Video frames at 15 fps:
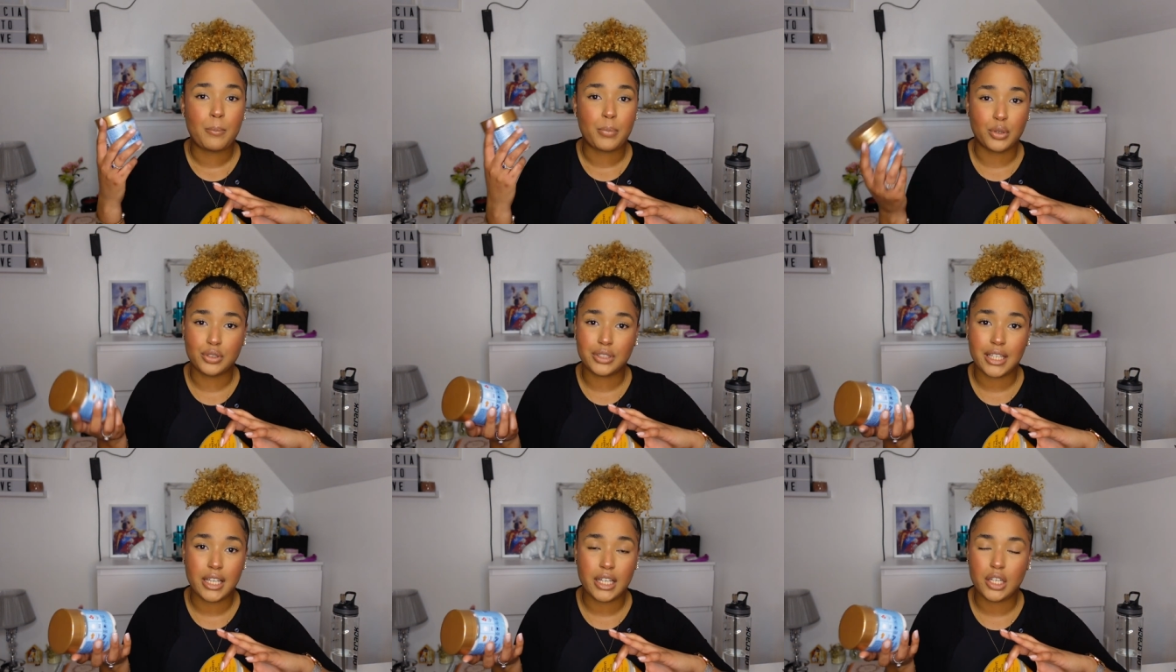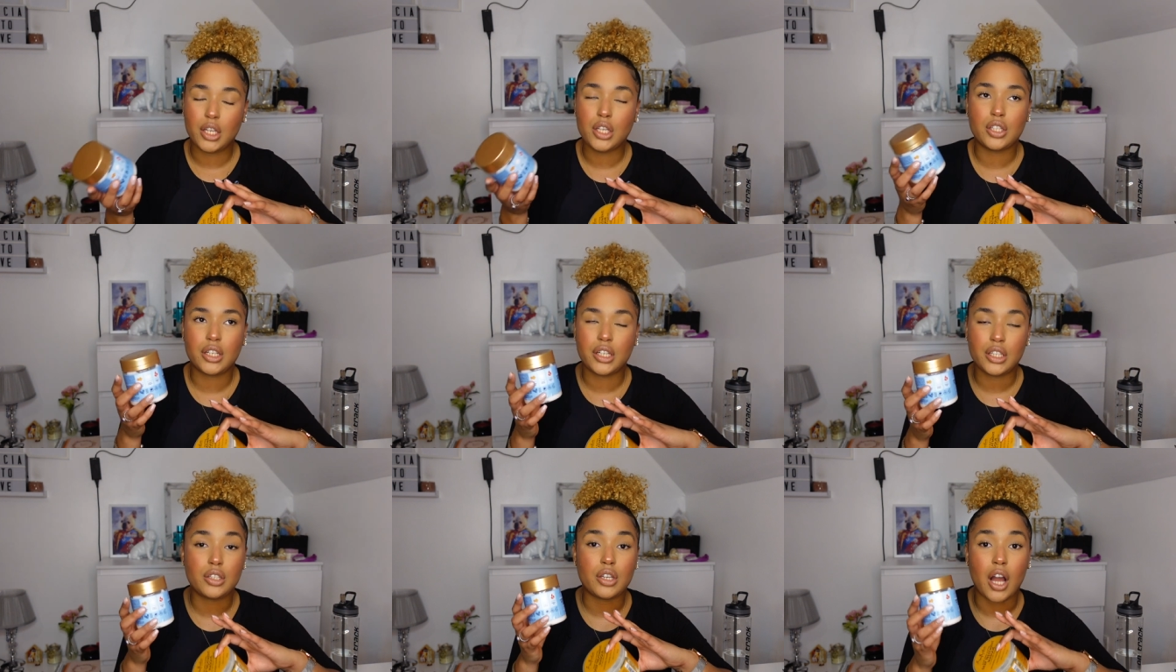protein,
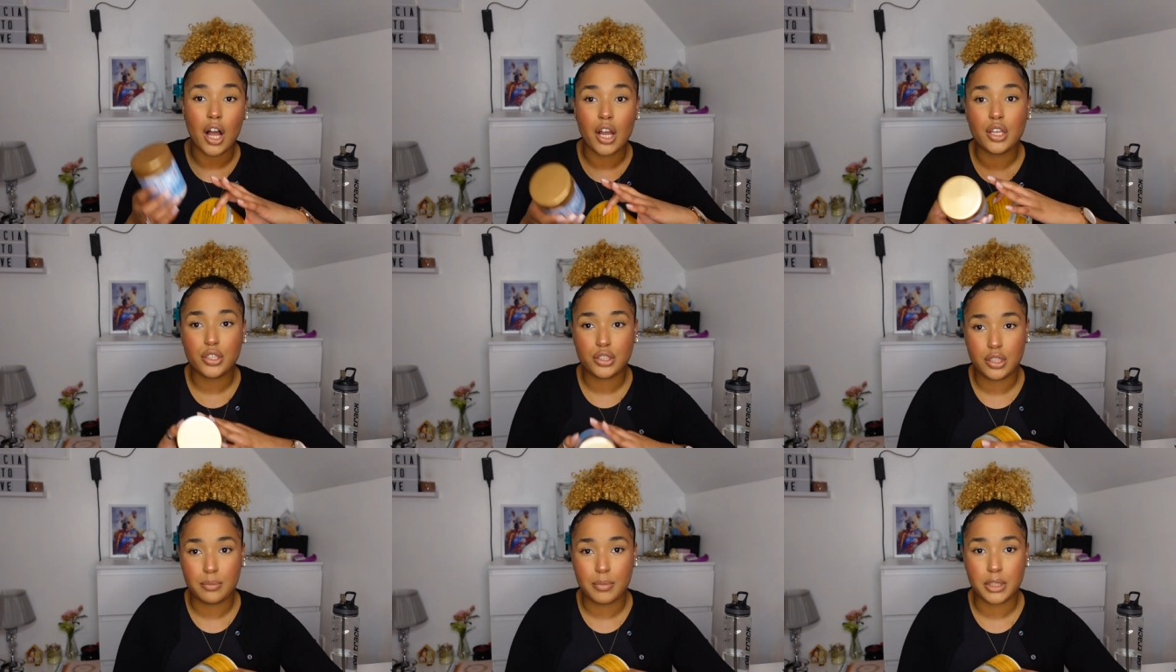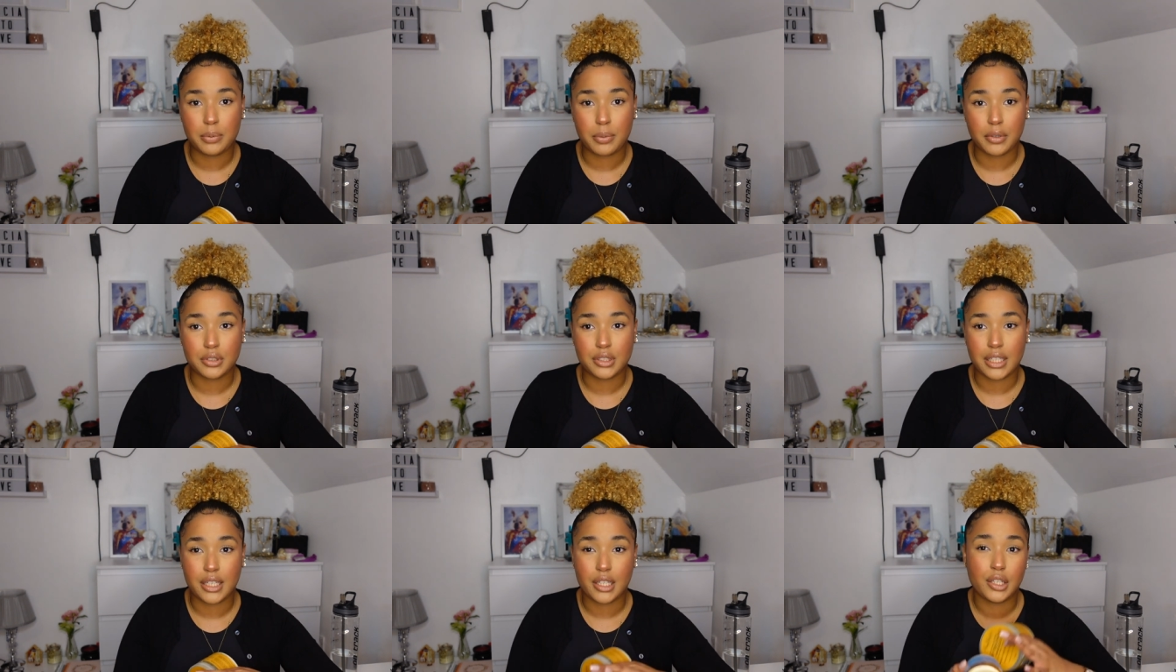you can't use too much
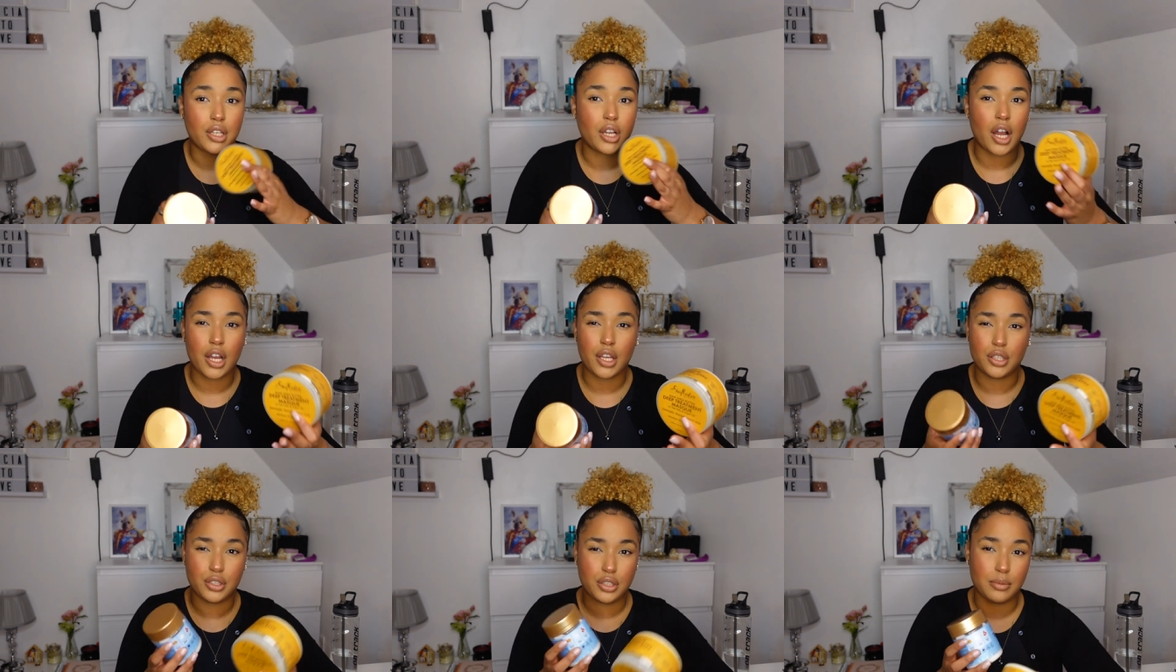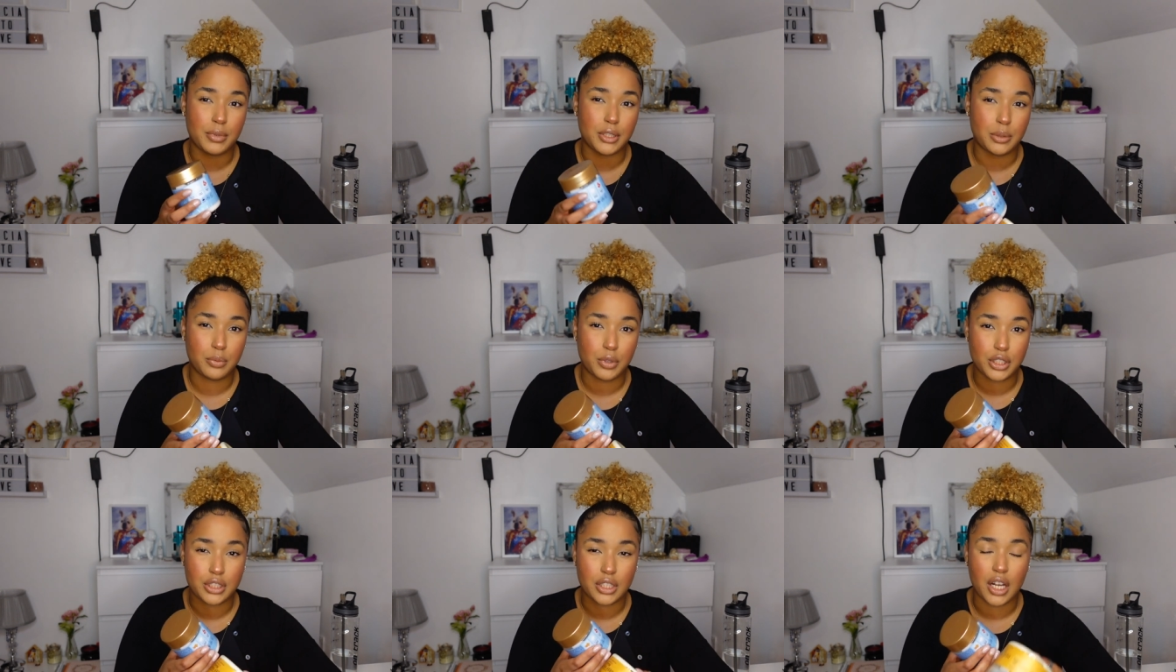protein, you can't use too much
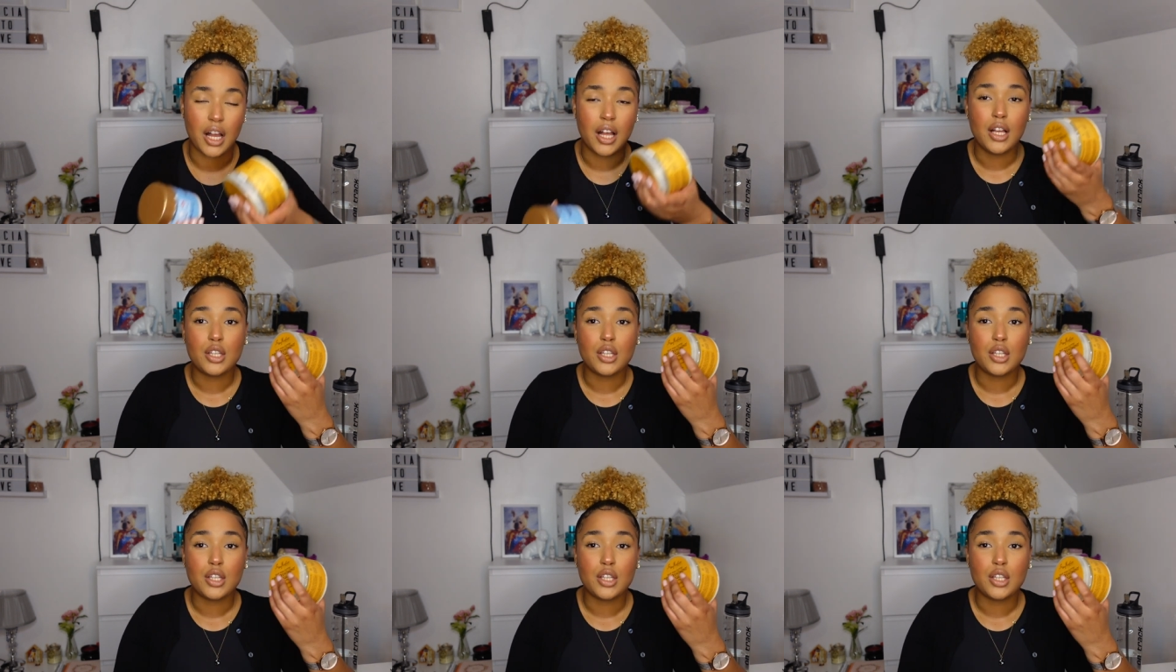moisture.